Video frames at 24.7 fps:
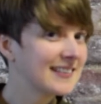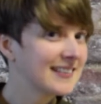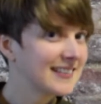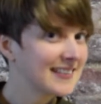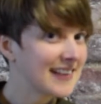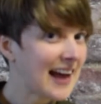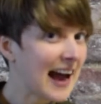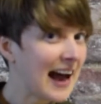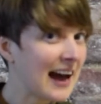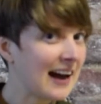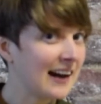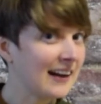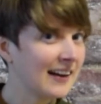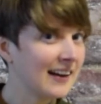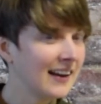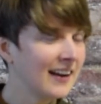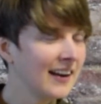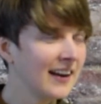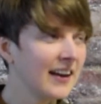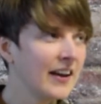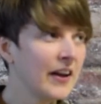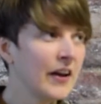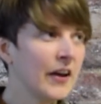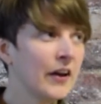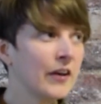its eye,
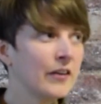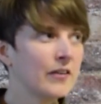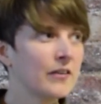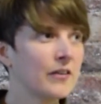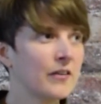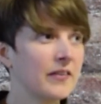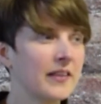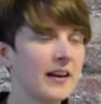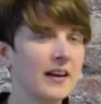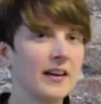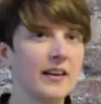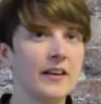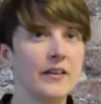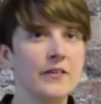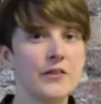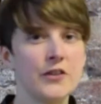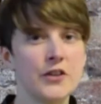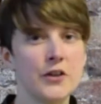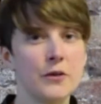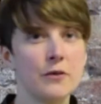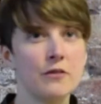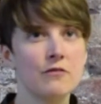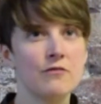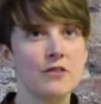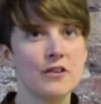so that gives
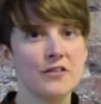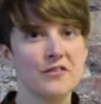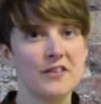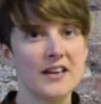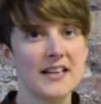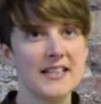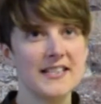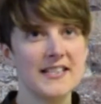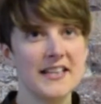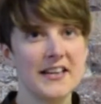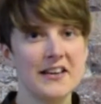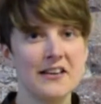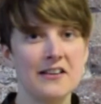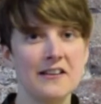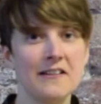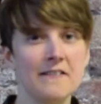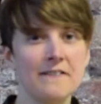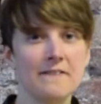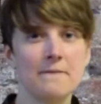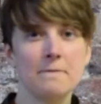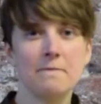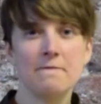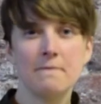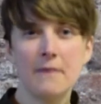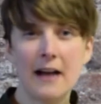you a rough idea
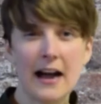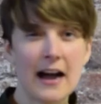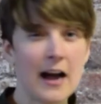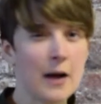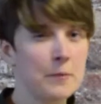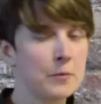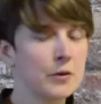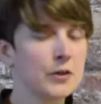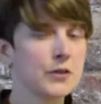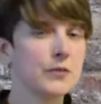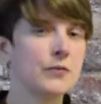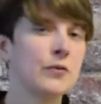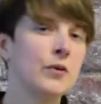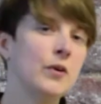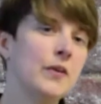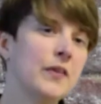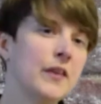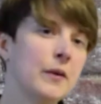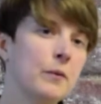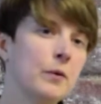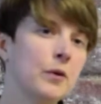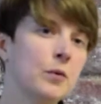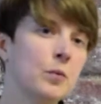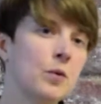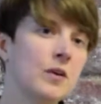of how much food
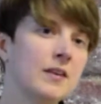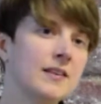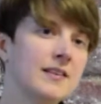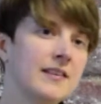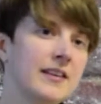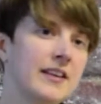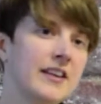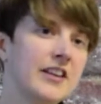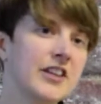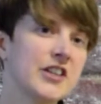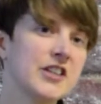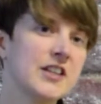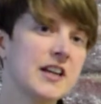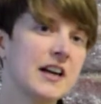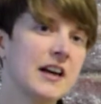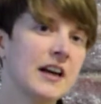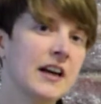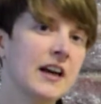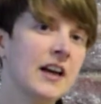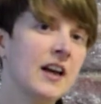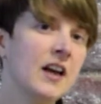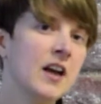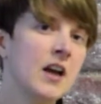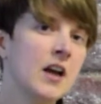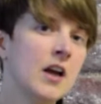they would want each
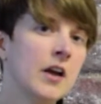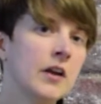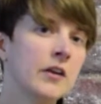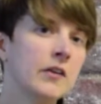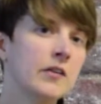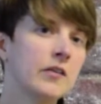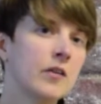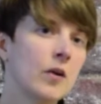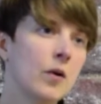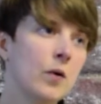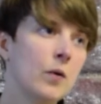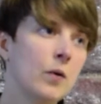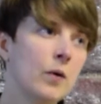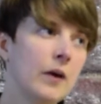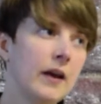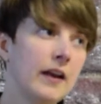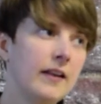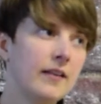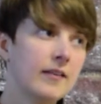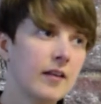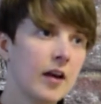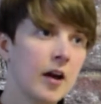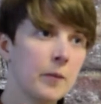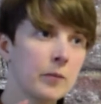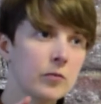day. So
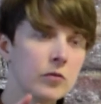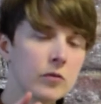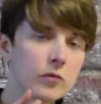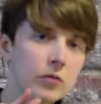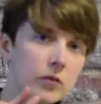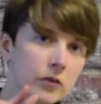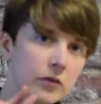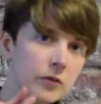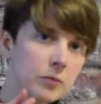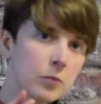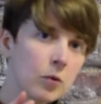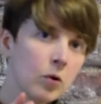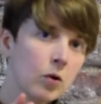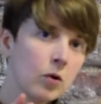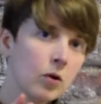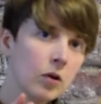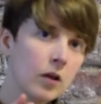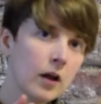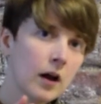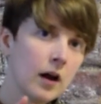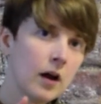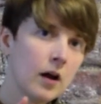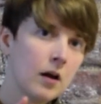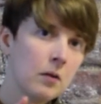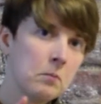in terms of the
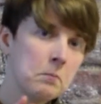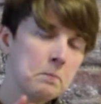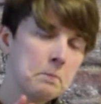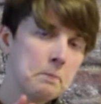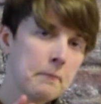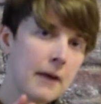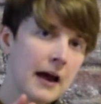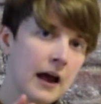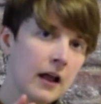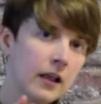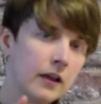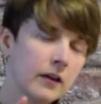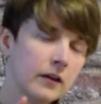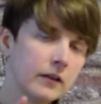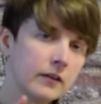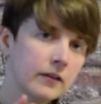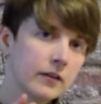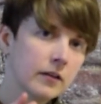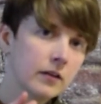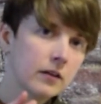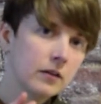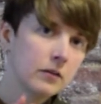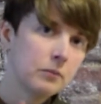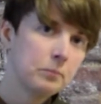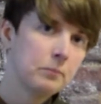small pellet
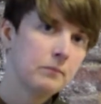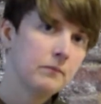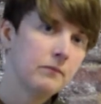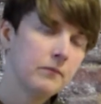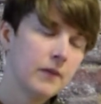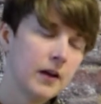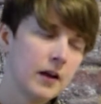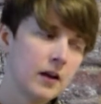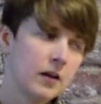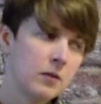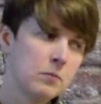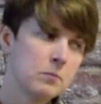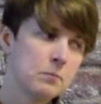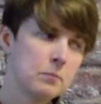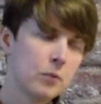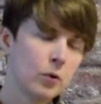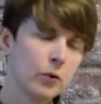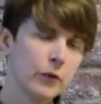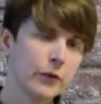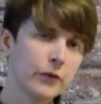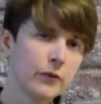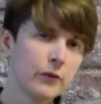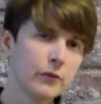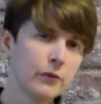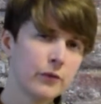
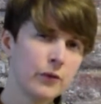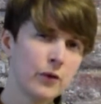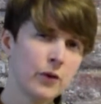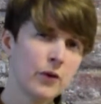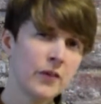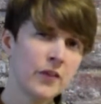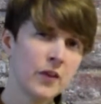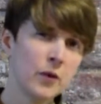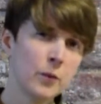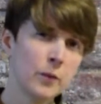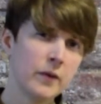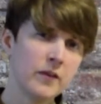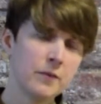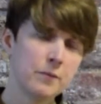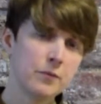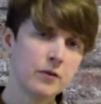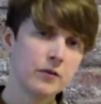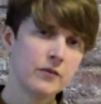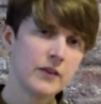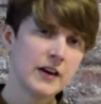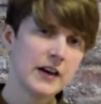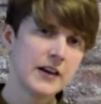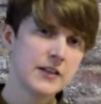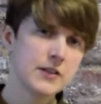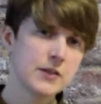bowls of food that we've
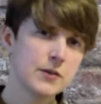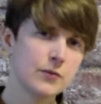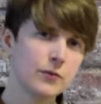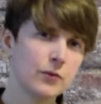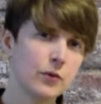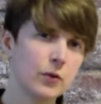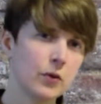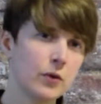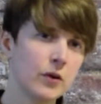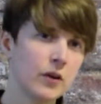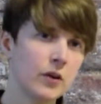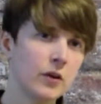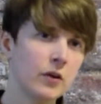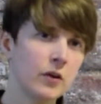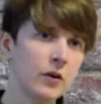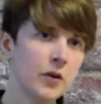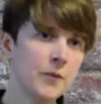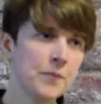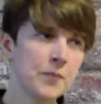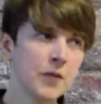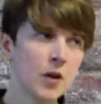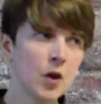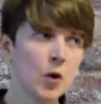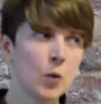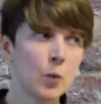provided for you,
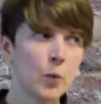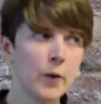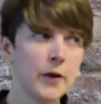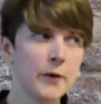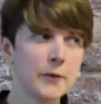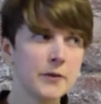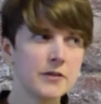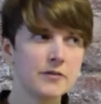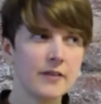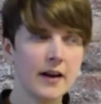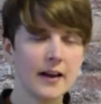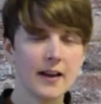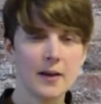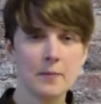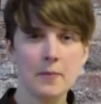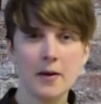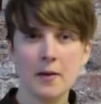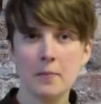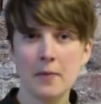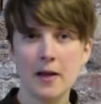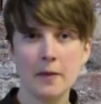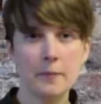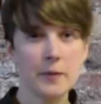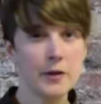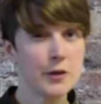we would recommend
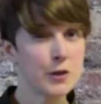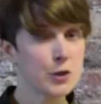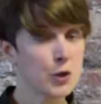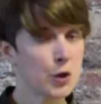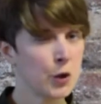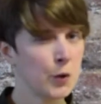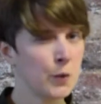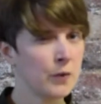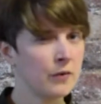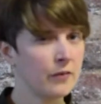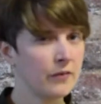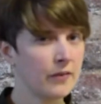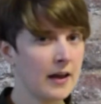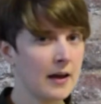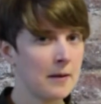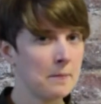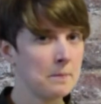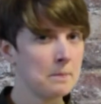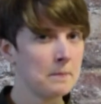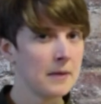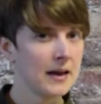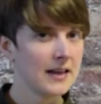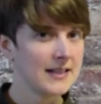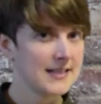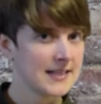maybe 2 of
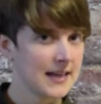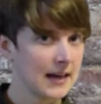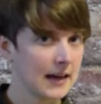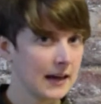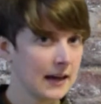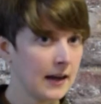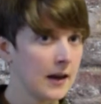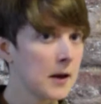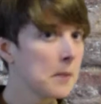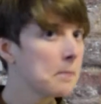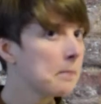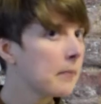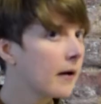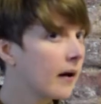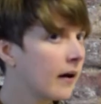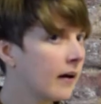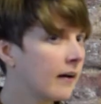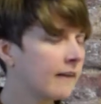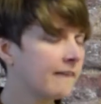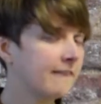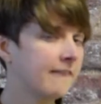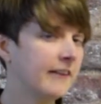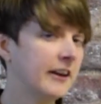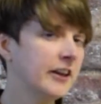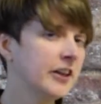them a day per
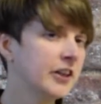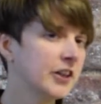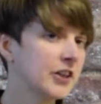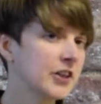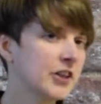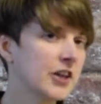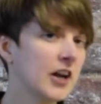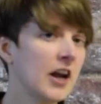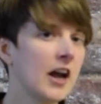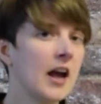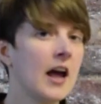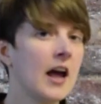fish.